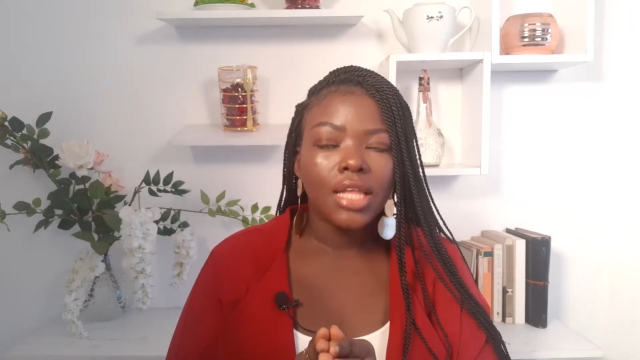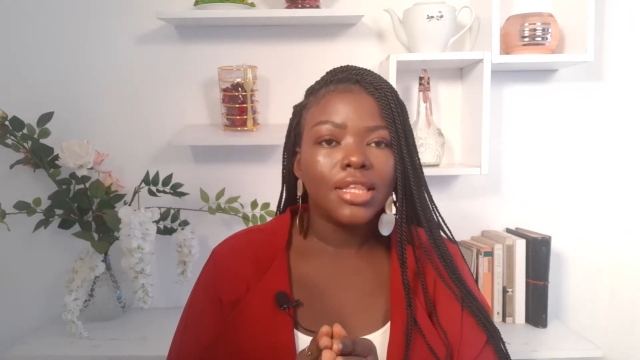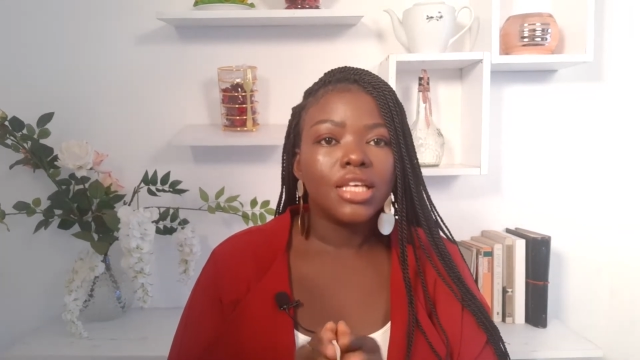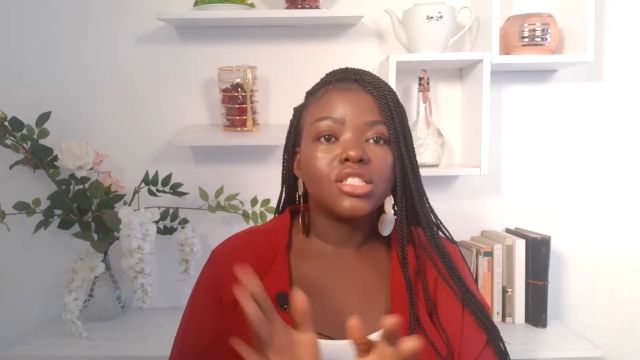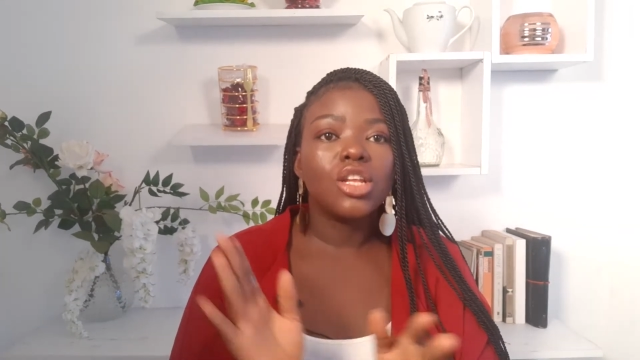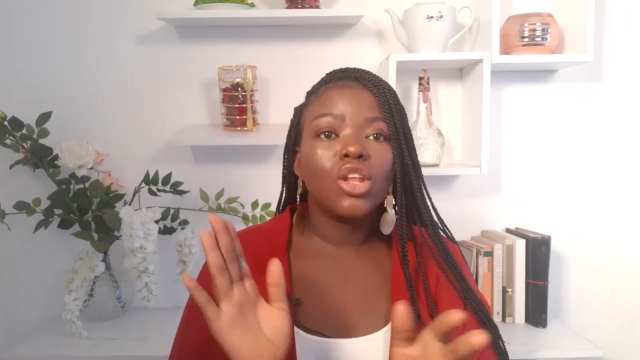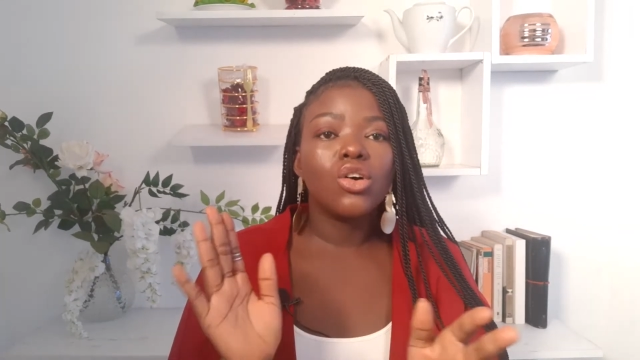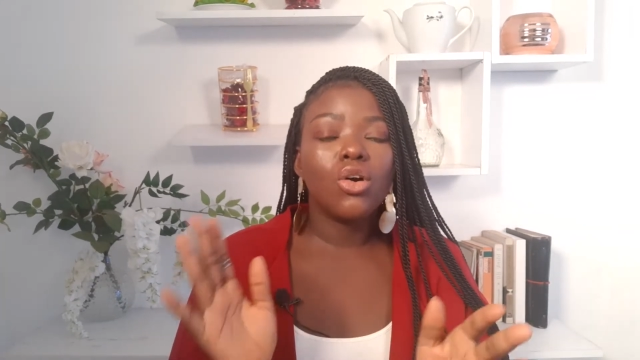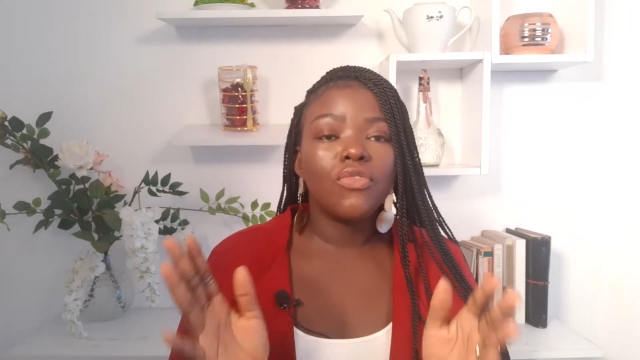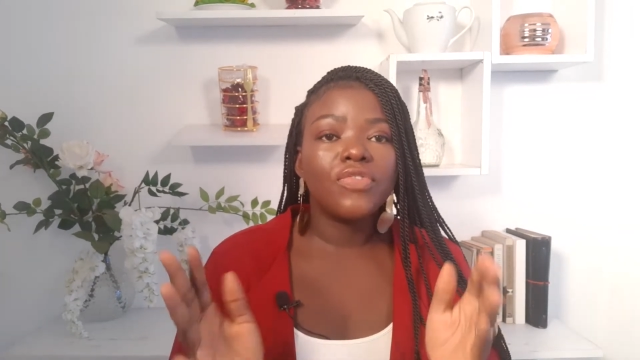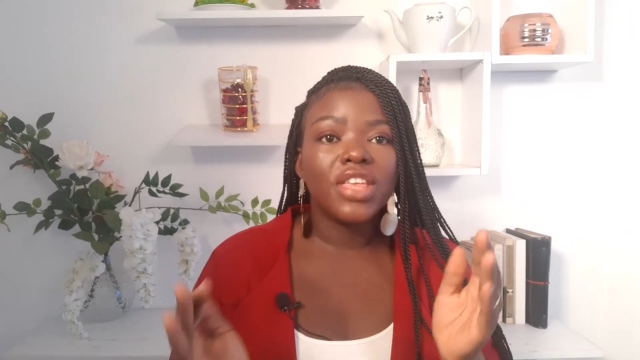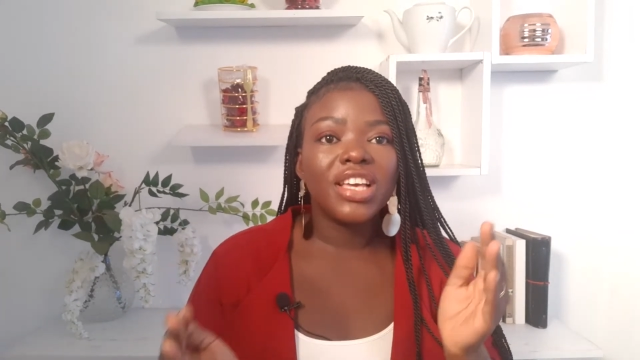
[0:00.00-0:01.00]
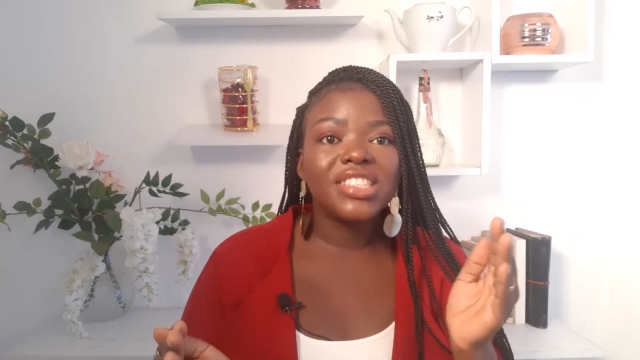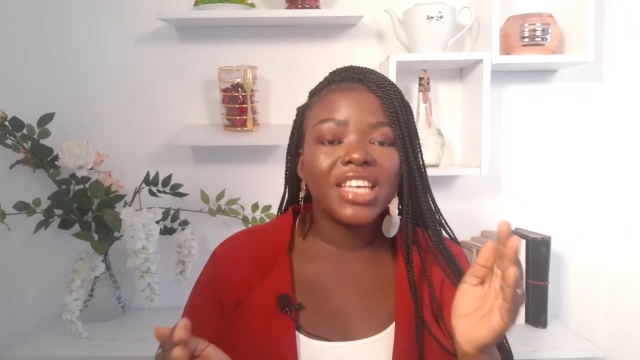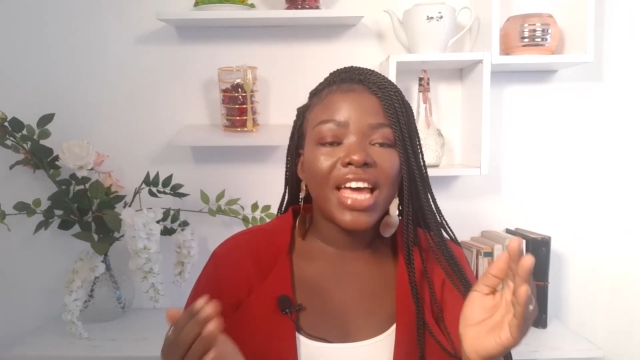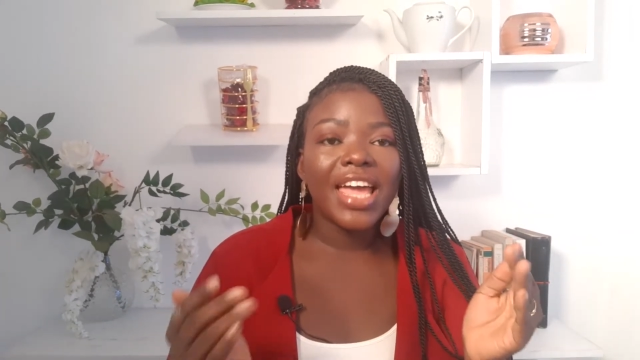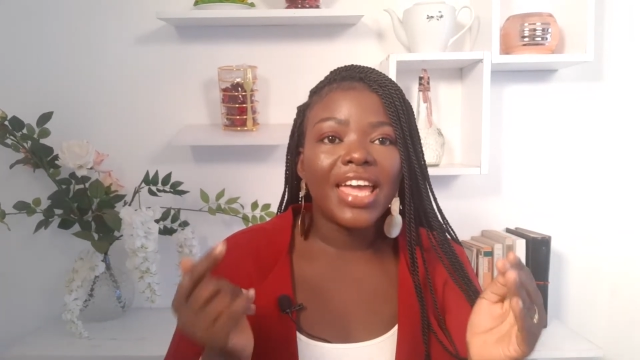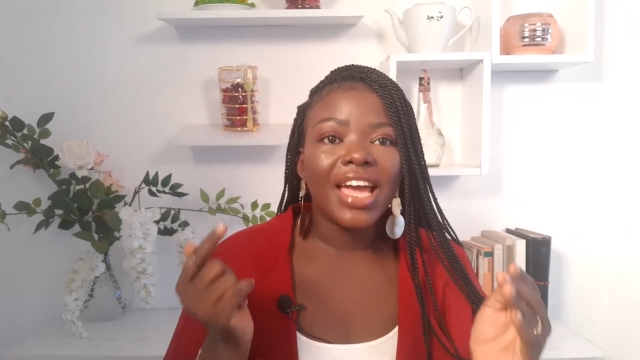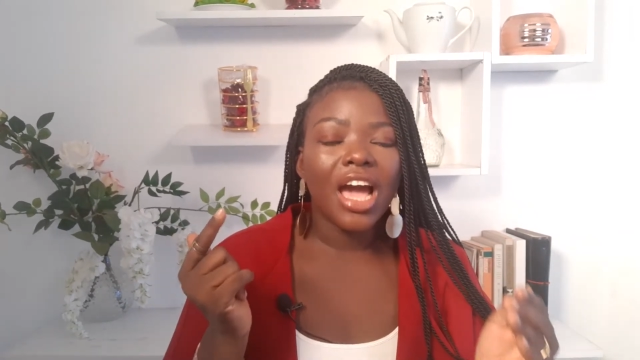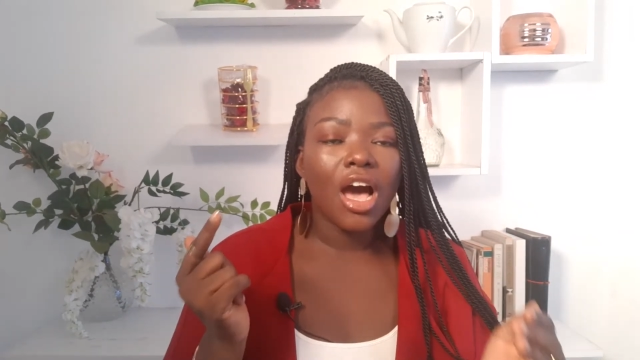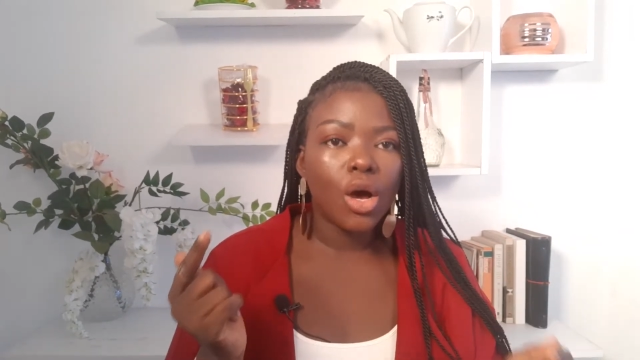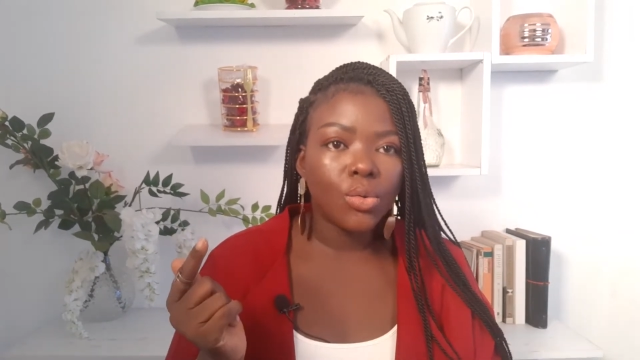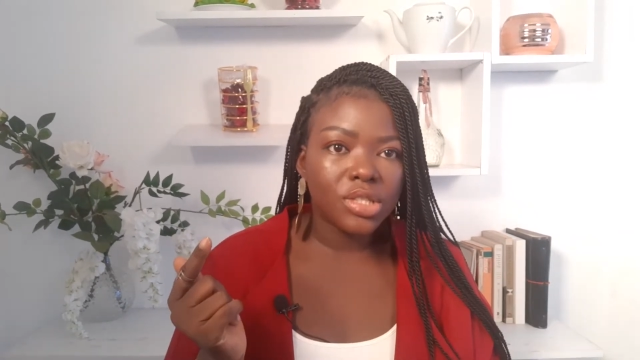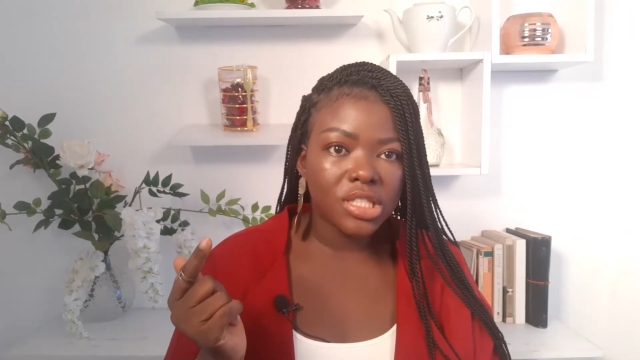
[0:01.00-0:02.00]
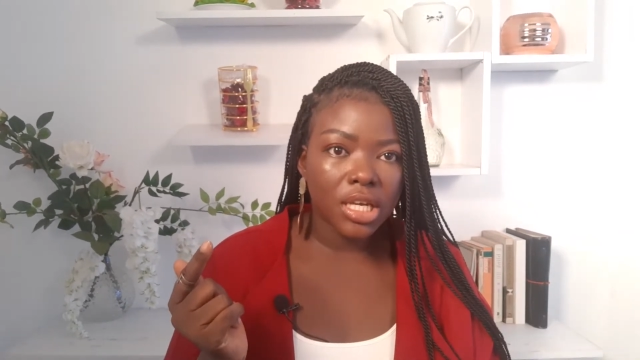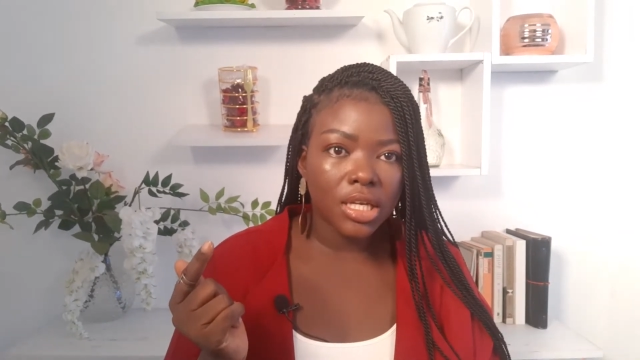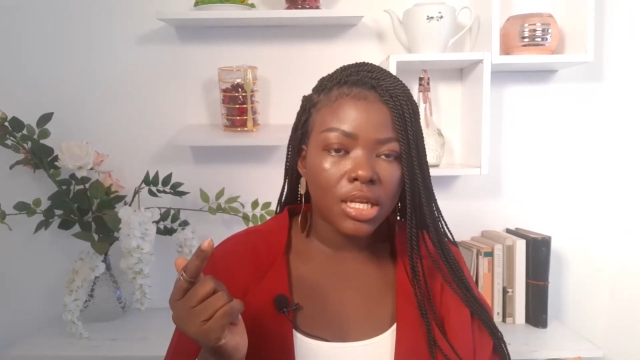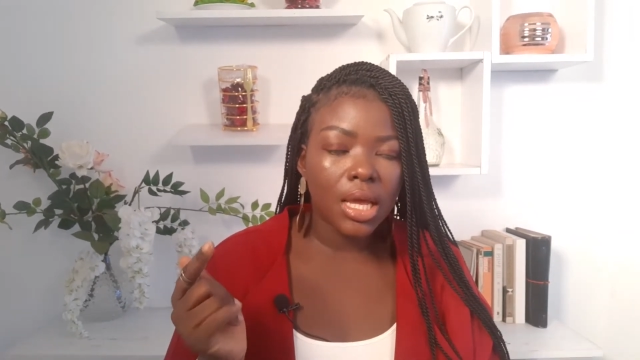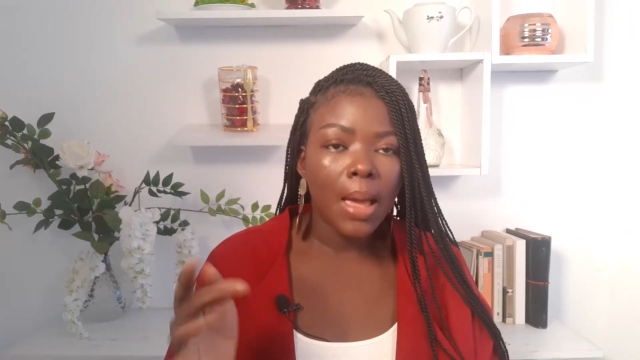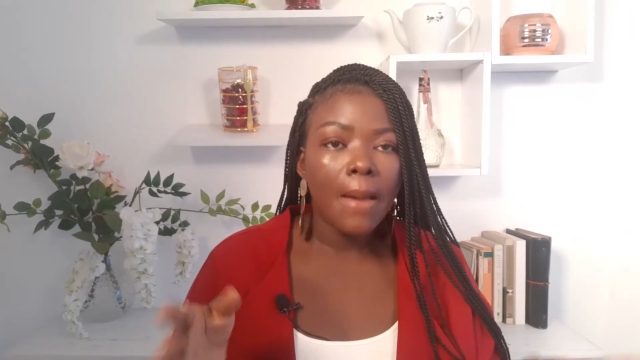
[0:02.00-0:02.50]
there's a lot of things that I encountered.